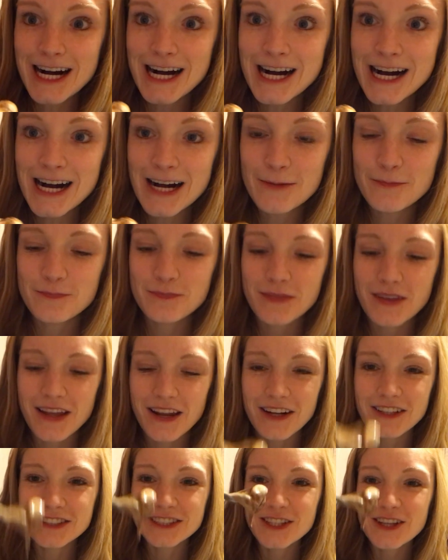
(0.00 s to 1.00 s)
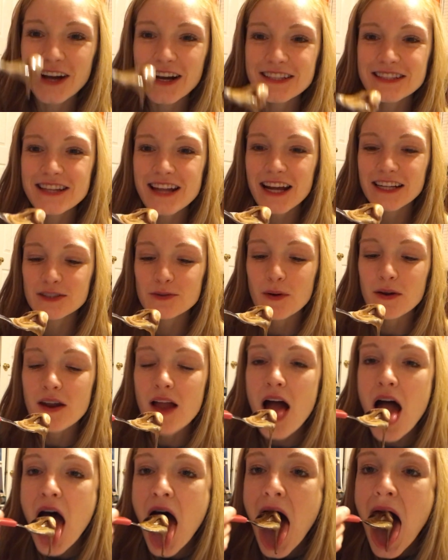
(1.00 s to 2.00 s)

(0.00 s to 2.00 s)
And I'll see you guys in the next one. Bye.